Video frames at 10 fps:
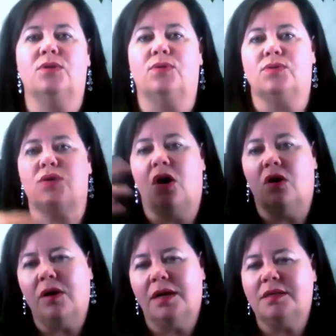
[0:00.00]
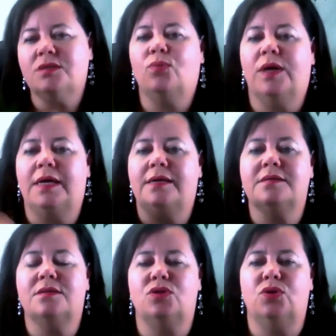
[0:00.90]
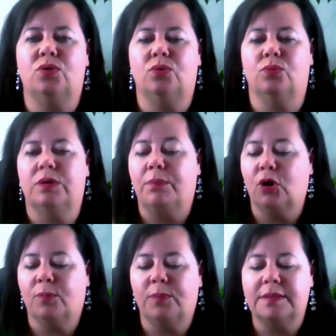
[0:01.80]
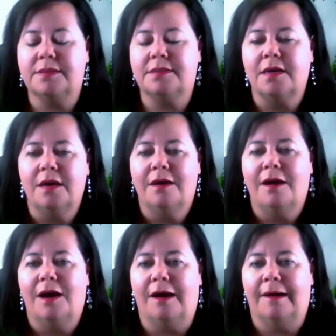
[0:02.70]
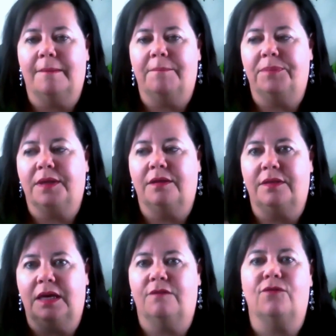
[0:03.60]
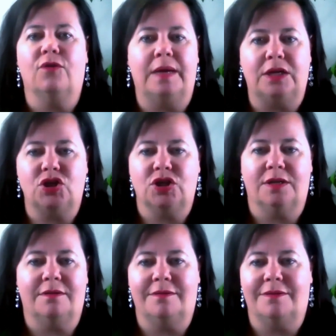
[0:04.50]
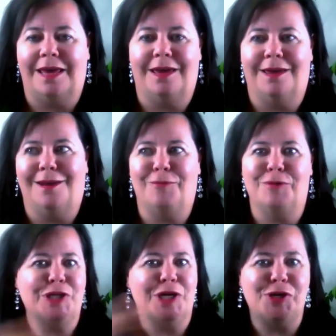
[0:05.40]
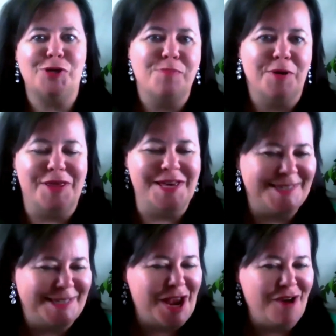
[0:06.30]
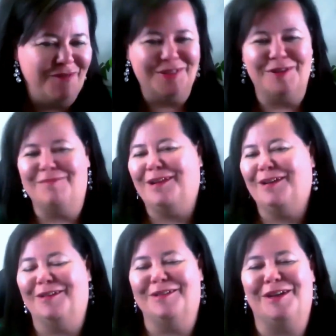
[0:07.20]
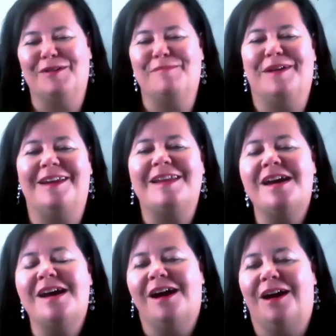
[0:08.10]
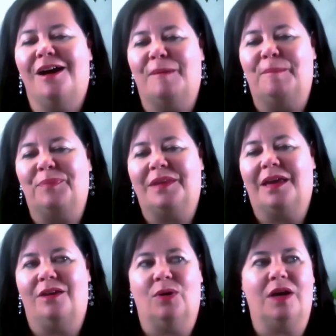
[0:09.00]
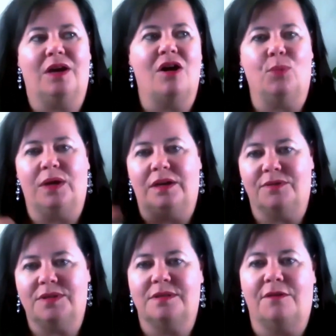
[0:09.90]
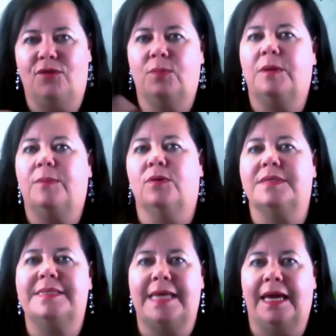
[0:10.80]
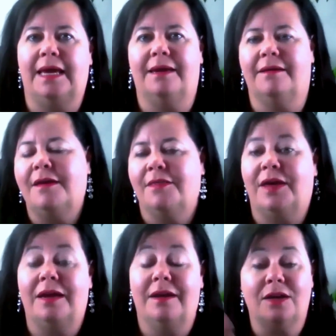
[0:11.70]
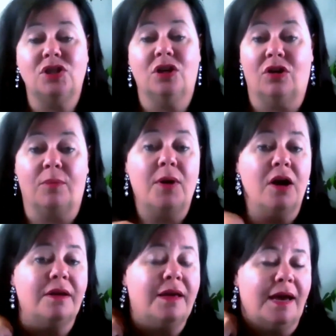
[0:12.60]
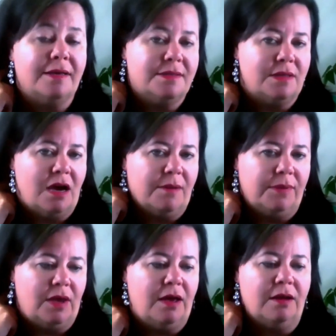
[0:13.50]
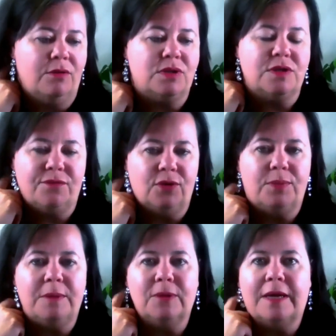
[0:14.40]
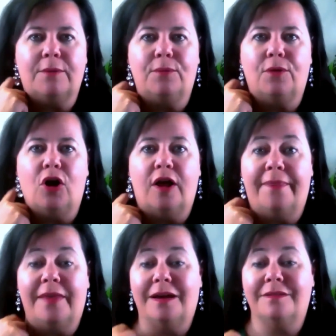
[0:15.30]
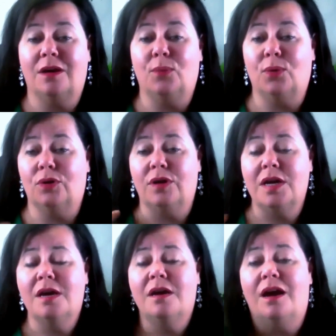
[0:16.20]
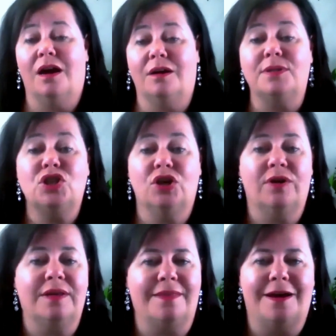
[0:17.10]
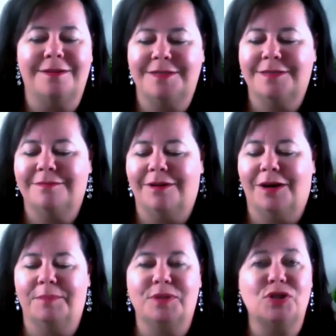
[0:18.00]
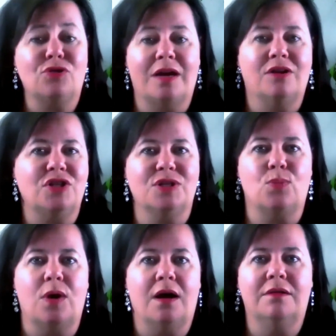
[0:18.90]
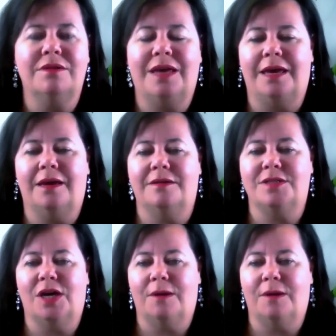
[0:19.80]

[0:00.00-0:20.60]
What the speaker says: So there's all kinds of ways to repurpose the information, and I wish I knew about this stuff a little bit earlier, but you know, I got wind of a few people saying that, and actually on our podcast, there was a few people that were on that were sharing that strategy as well, and